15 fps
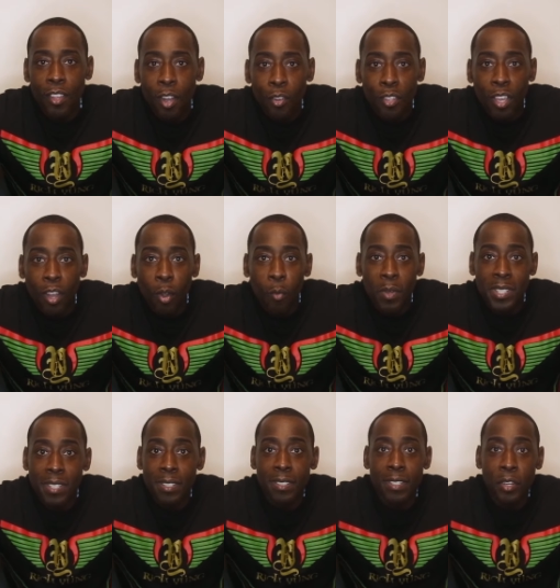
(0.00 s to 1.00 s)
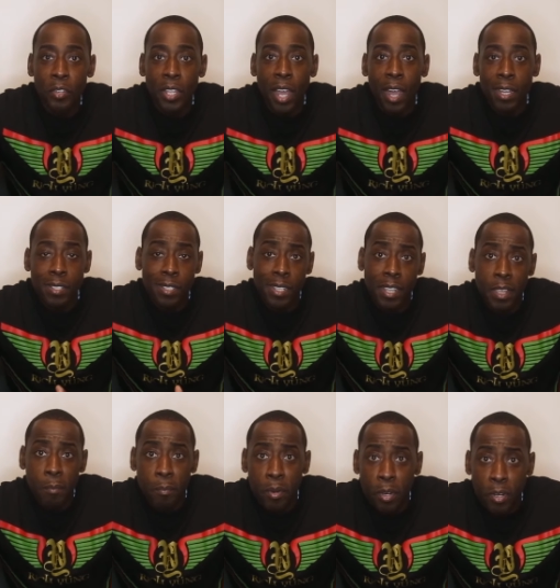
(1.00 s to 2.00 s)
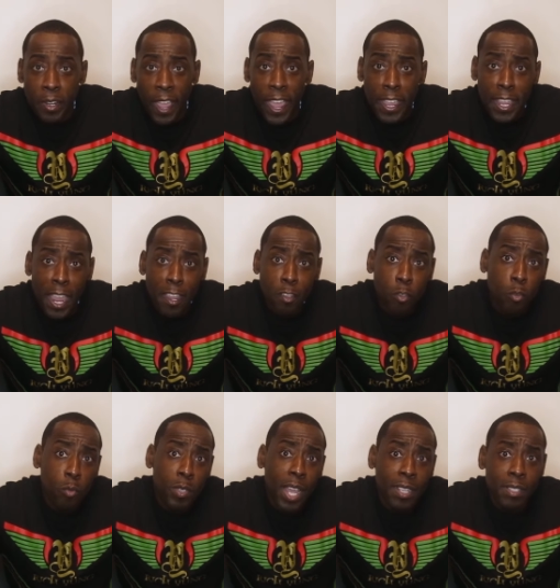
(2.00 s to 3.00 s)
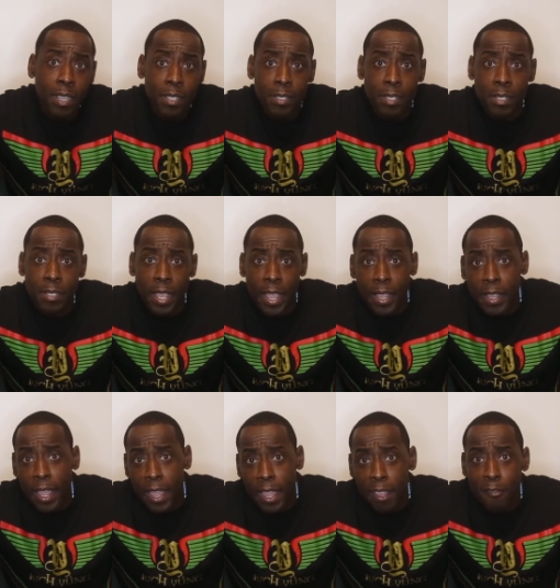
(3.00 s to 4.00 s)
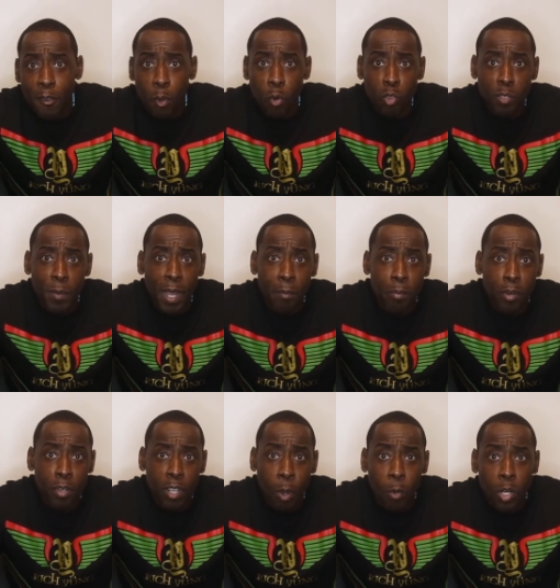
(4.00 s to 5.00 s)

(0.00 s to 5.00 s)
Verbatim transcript: Yo, what's the deal, y'all? It's the Kid Berg, aka the dude that does this, aka PhotosByBerg.